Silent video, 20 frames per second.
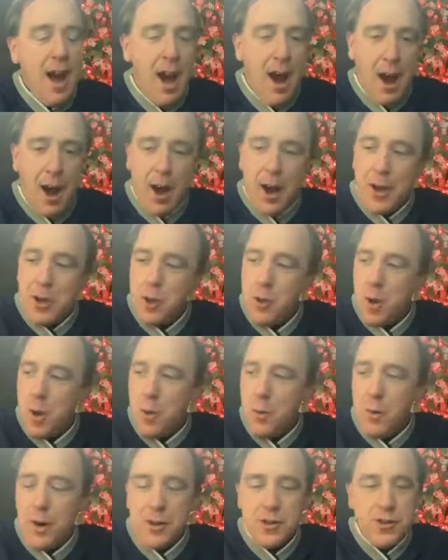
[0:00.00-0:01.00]
Uh, you
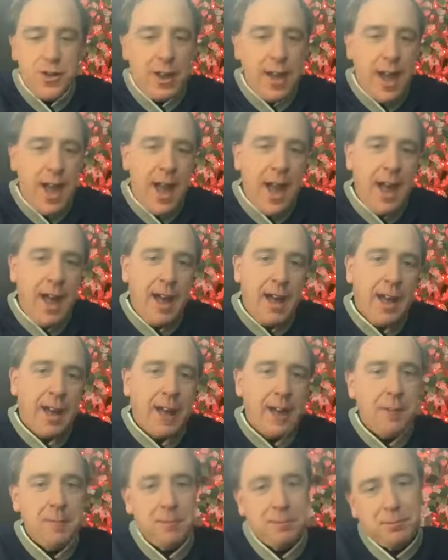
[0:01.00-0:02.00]
are watching
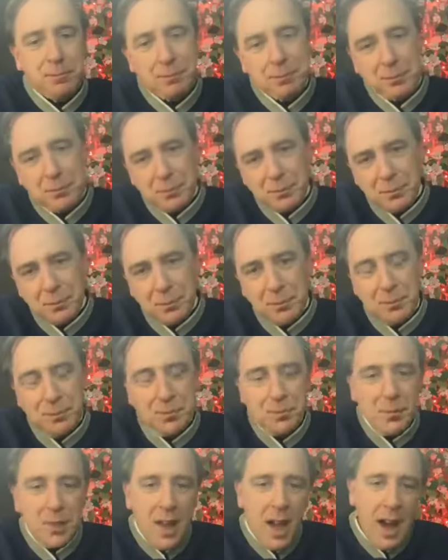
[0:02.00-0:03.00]
a
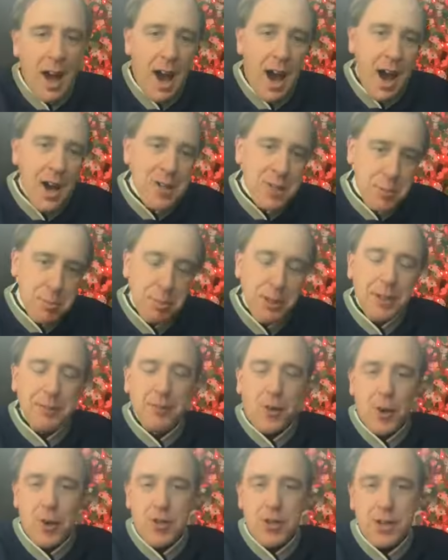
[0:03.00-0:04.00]
uh, split
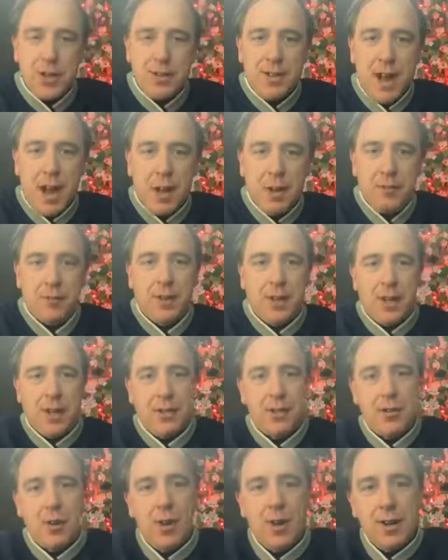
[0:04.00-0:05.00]
version of Tidal
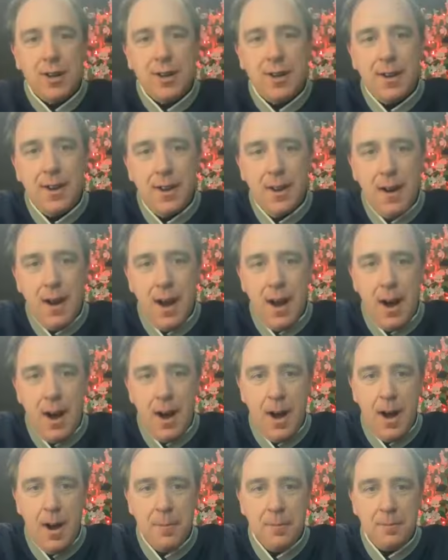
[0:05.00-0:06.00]
Flooding Talk
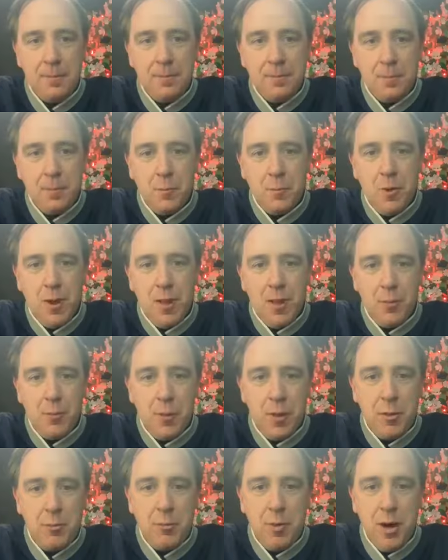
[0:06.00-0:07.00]
um, with
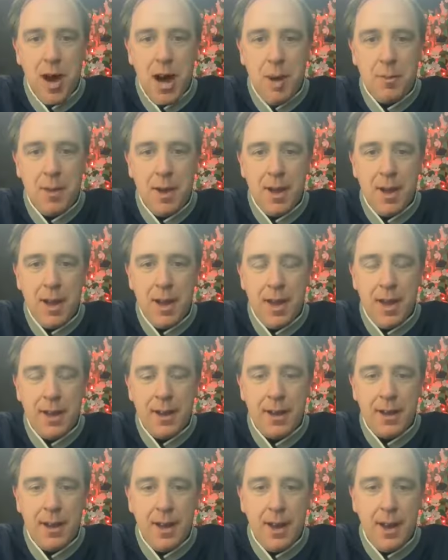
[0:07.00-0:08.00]
with Palma
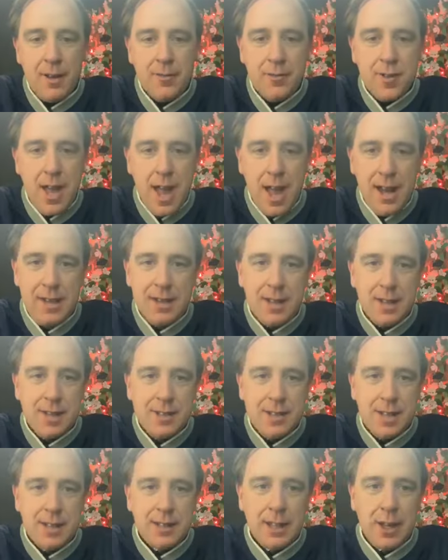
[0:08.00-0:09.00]
in
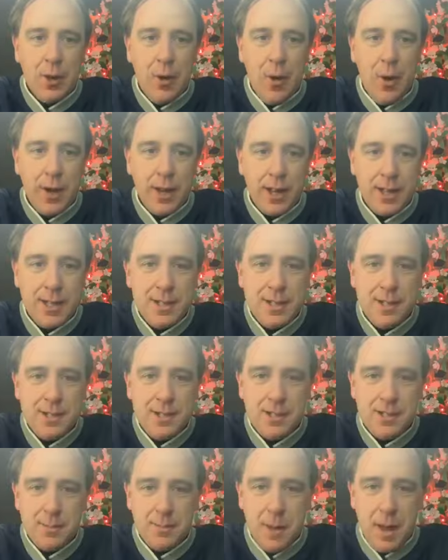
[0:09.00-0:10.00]
attendance in the
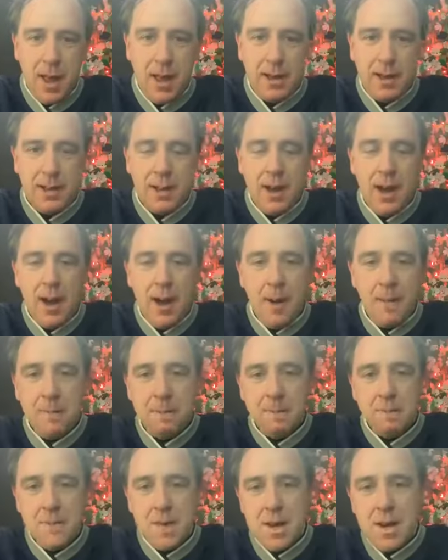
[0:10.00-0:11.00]
audience and
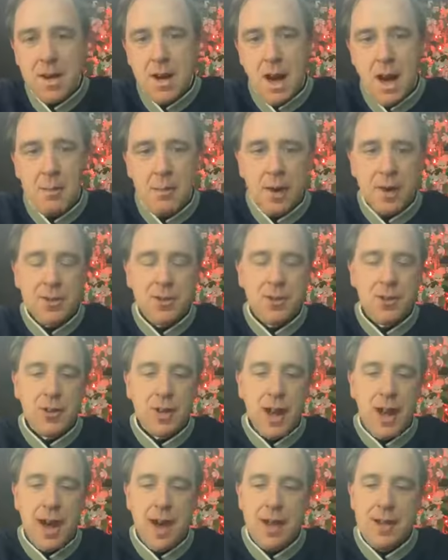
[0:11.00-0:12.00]
um, amongst you
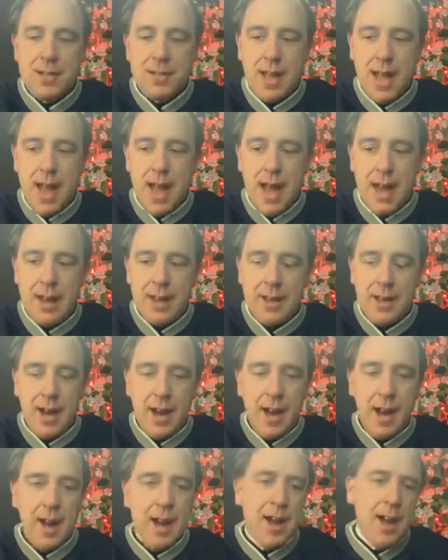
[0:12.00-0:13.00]
guys and
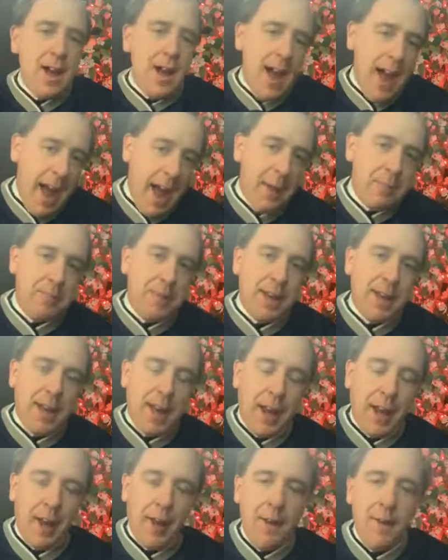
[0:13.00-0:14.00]
uh, and me
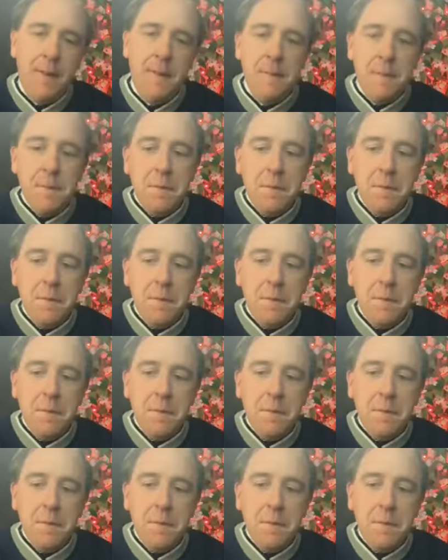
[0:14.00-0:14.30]
here.